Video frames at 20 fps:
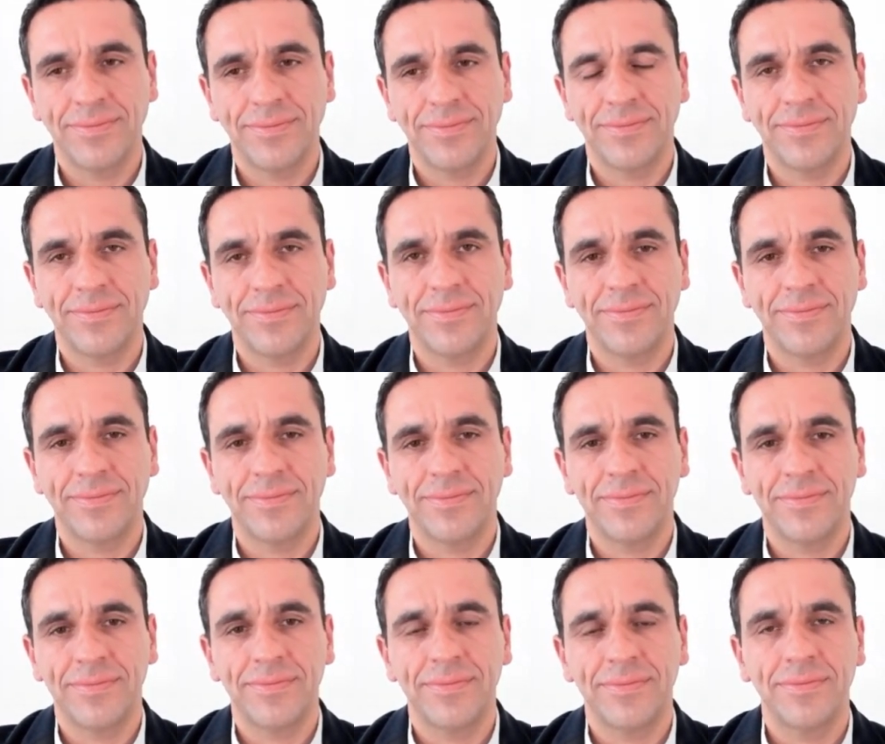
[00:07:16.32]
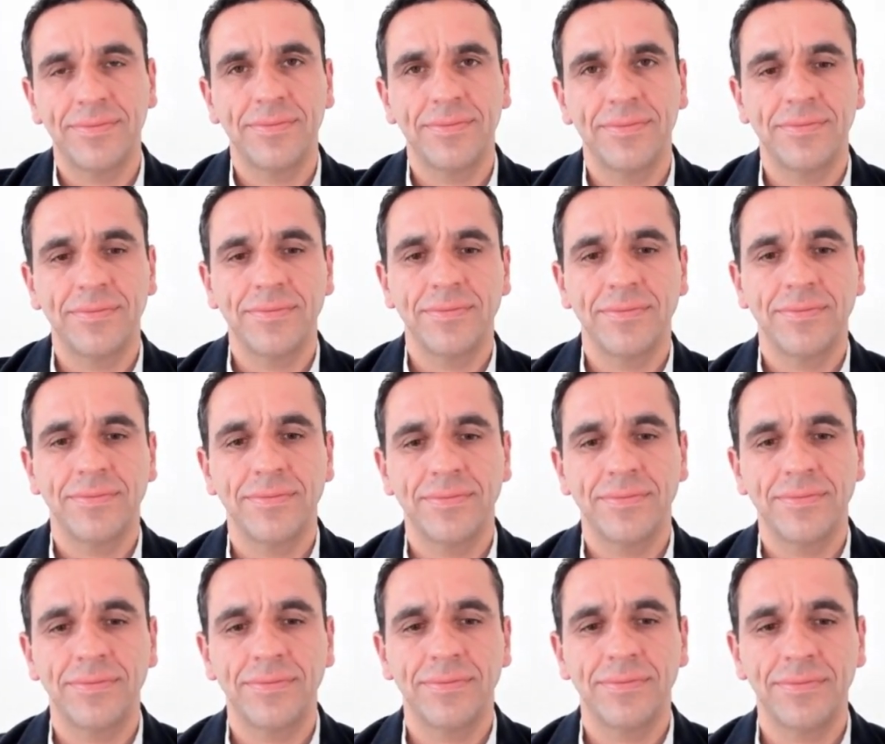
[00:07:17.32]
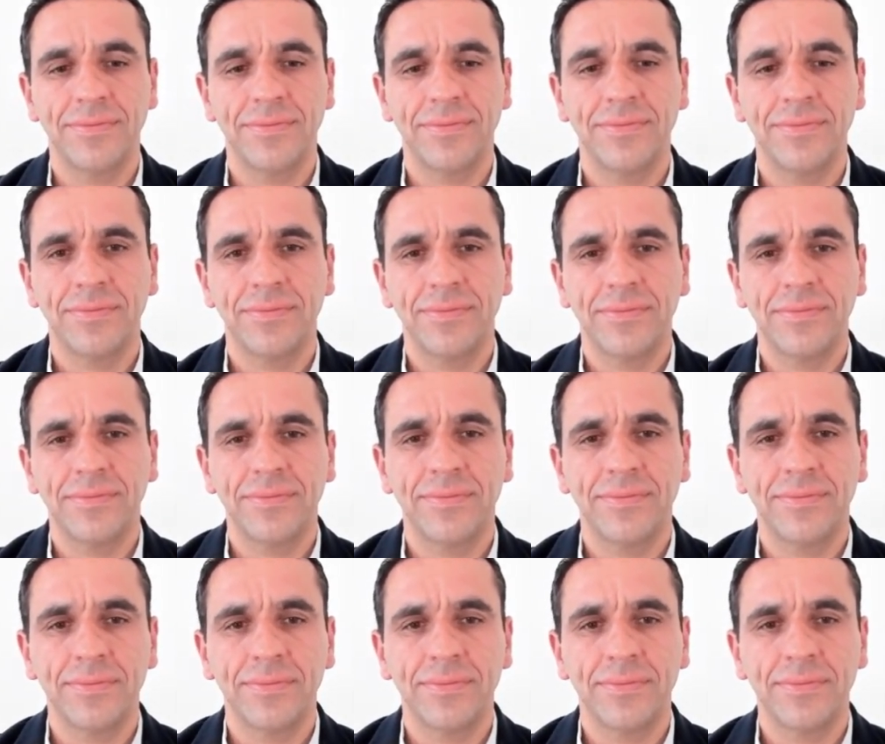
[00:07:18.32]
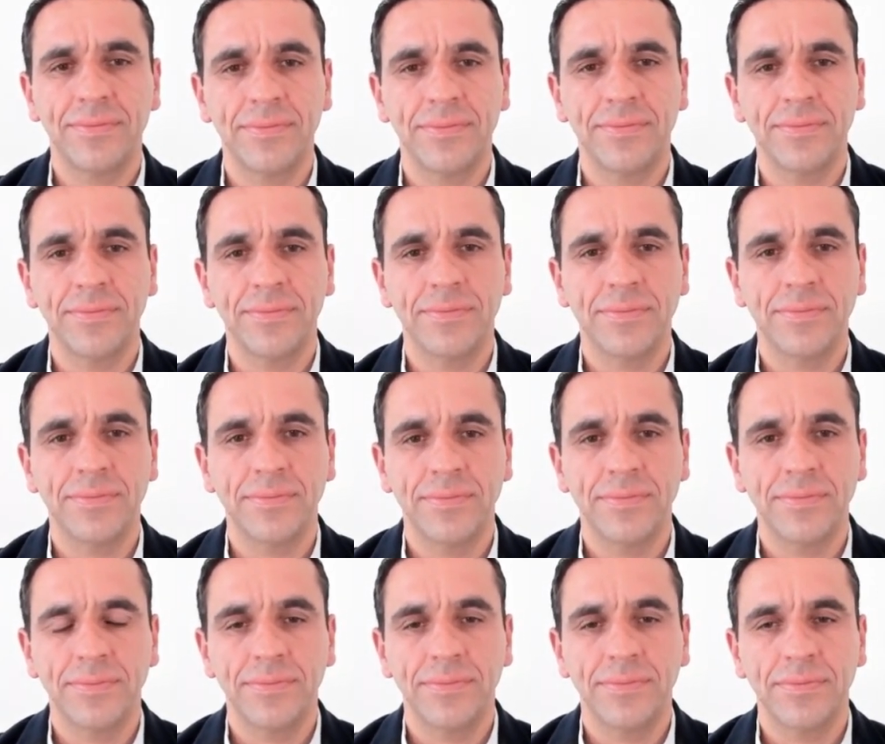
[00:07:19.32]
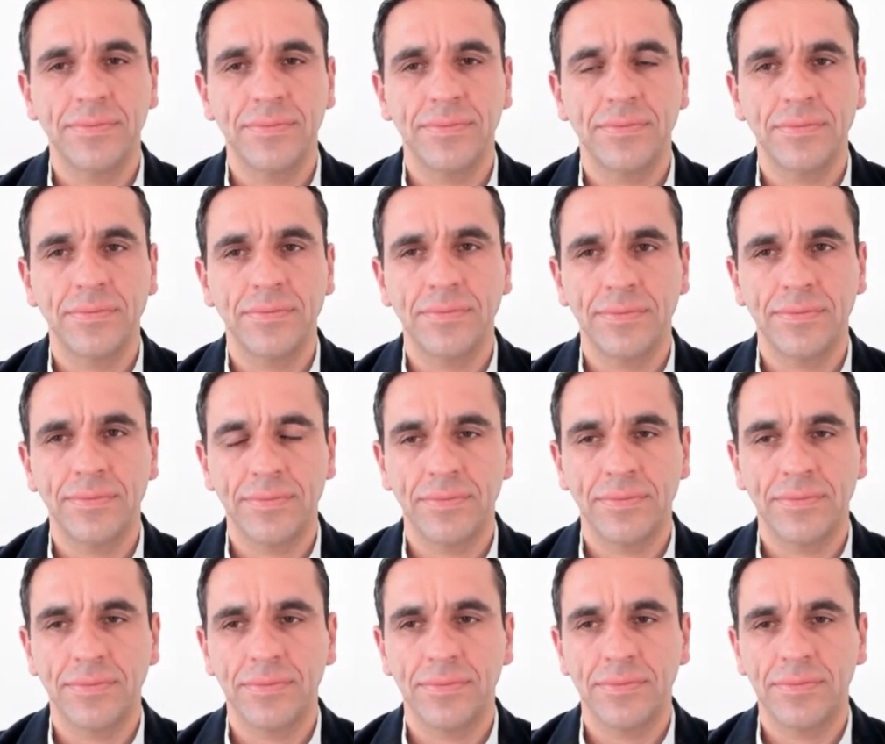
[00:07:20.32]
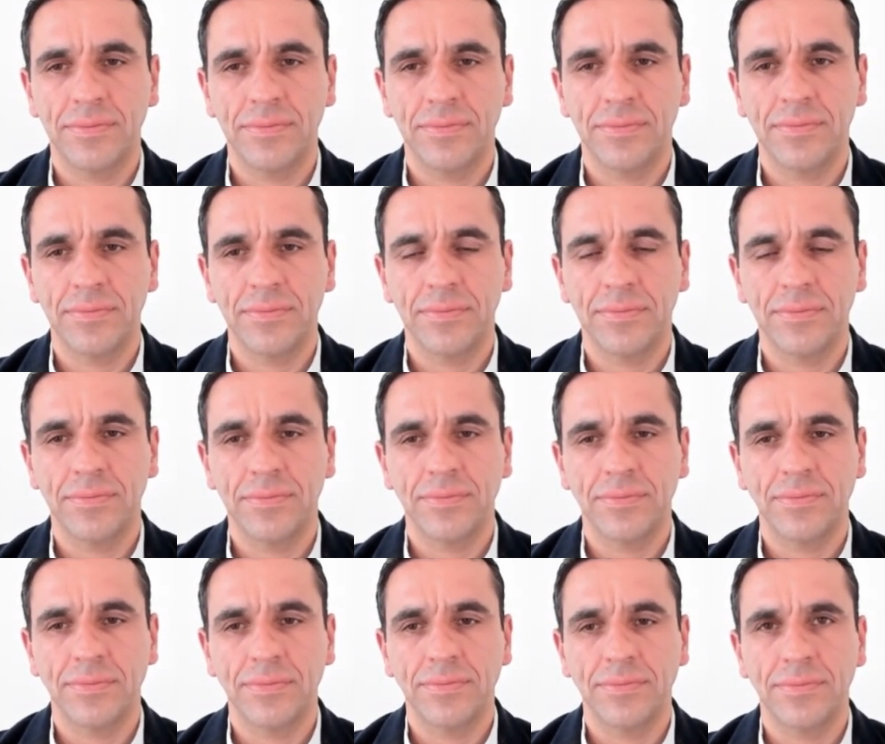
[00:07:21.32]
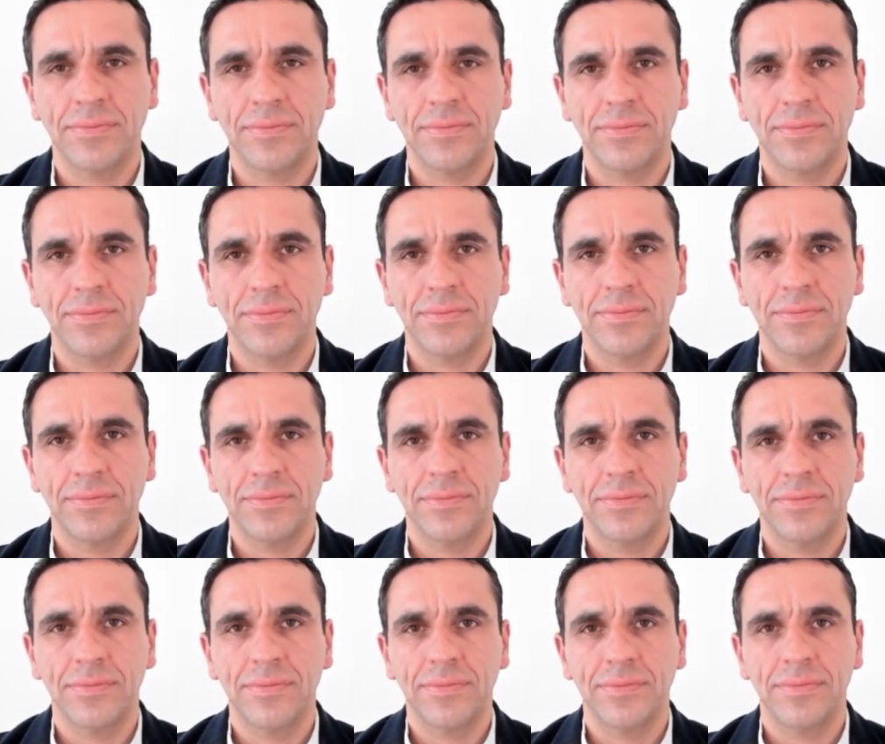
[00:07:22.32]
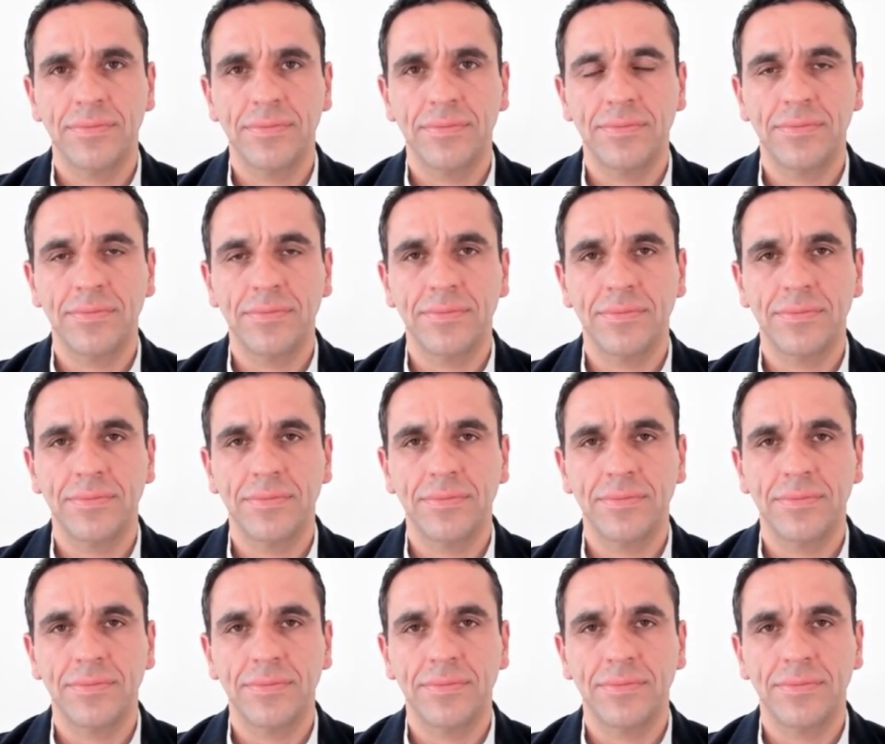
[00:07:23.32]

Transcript: (not speaking)